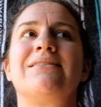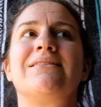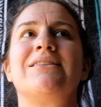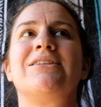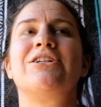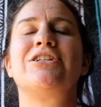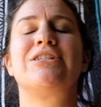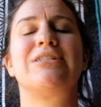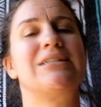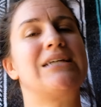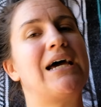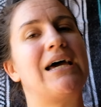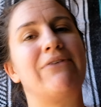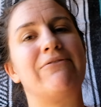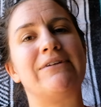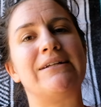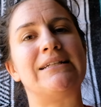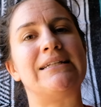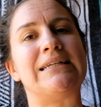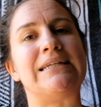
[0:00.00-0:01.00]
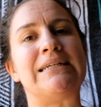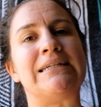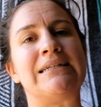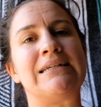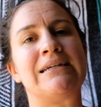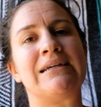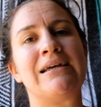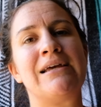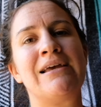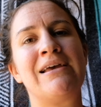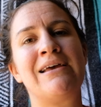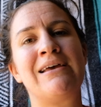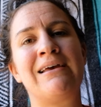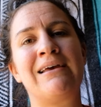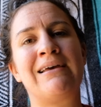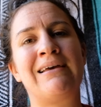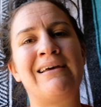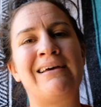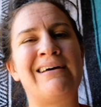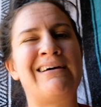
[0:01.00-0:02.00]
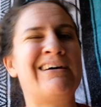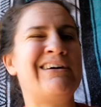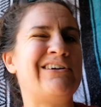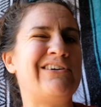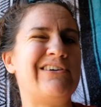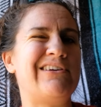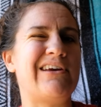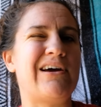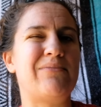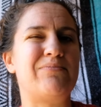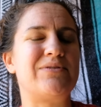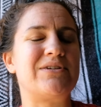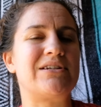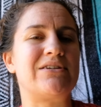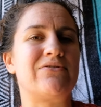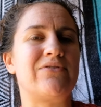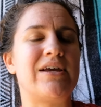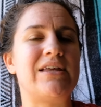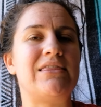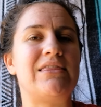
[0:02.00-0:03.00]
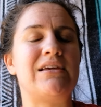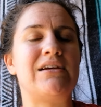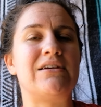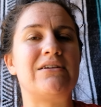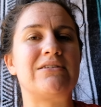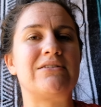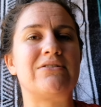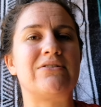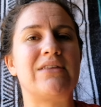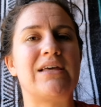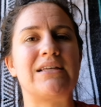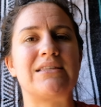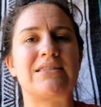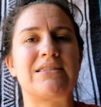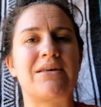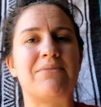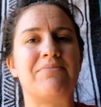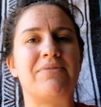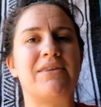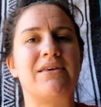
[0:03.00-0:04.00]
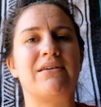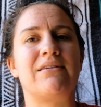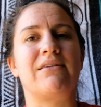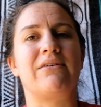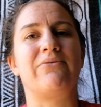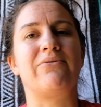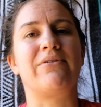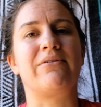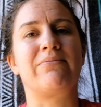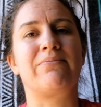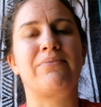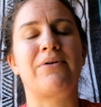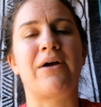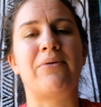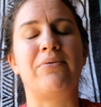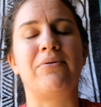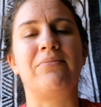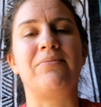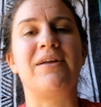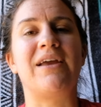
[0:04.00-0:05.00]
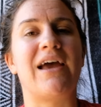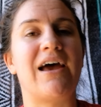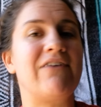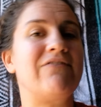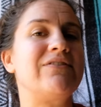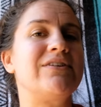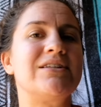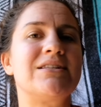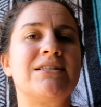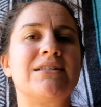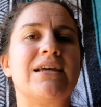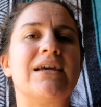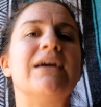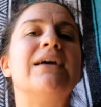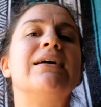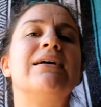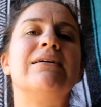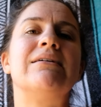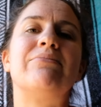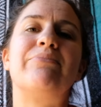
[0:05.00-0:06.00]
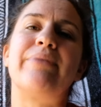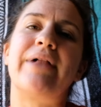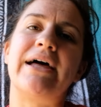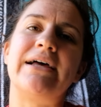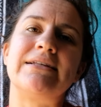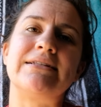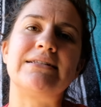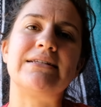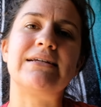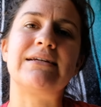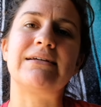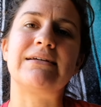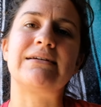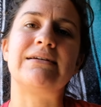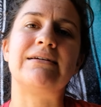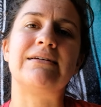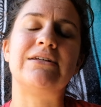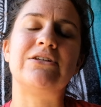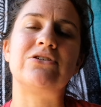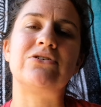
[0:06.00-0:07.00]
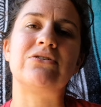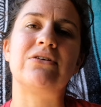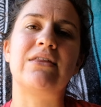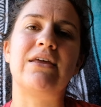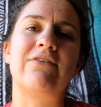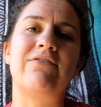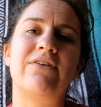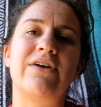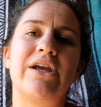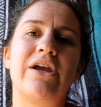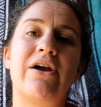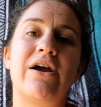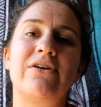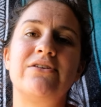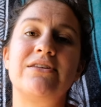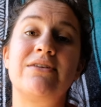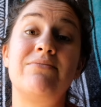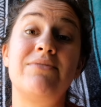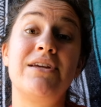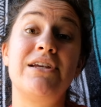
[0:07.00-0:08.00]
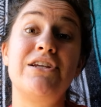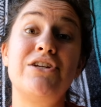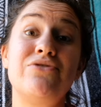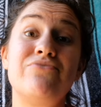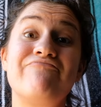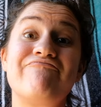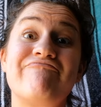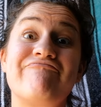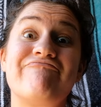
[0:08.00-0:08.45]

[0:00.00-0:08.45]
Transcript: There's not really a good option right there. So that's something that will probably have to stay plastic until they figure out something new.